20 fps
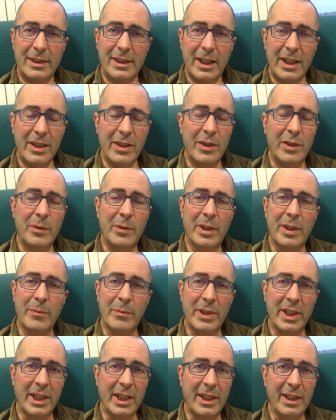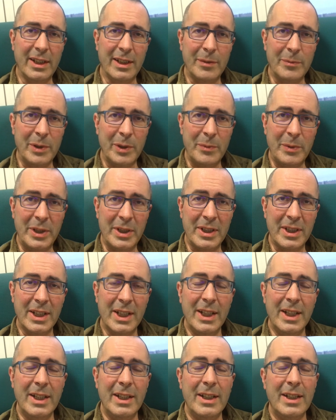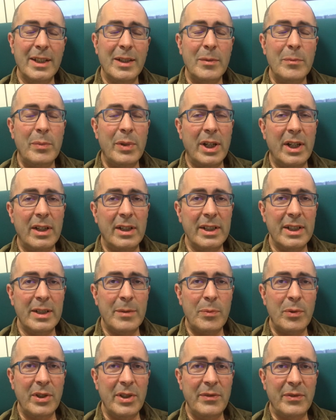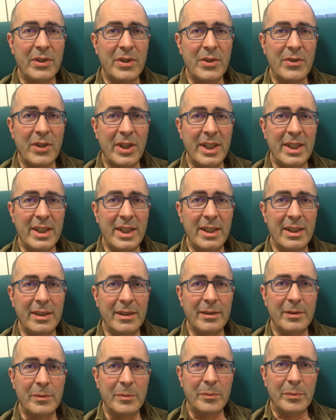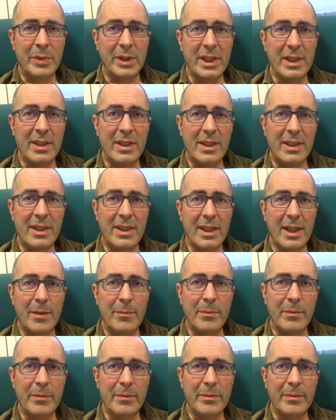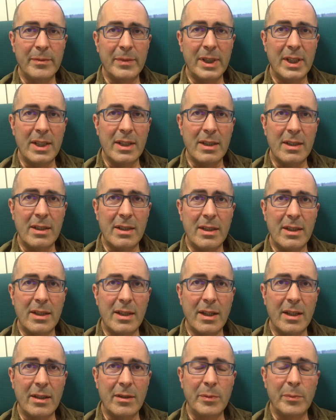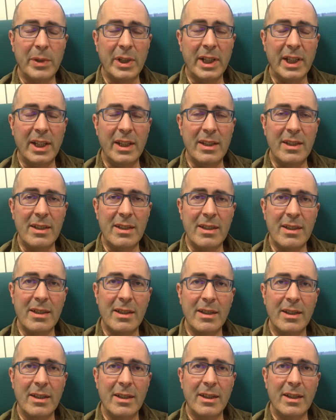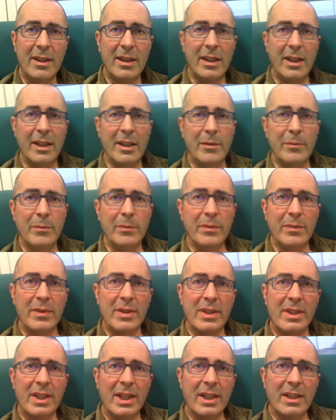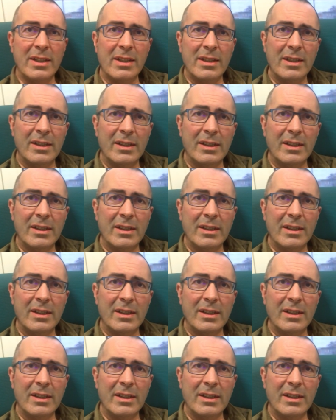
I don't know what I'm thinking at the moment, but it's pretty frustrating. But as my kids said,